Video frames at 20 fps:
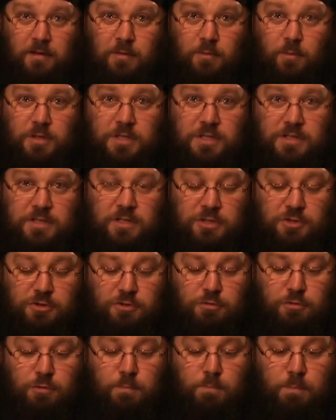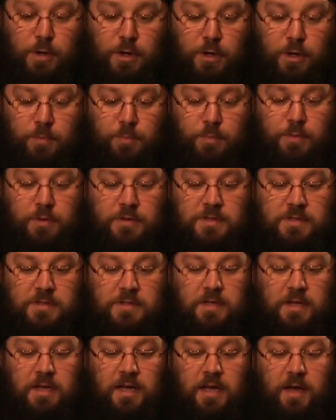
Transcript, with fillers: what is the true purpose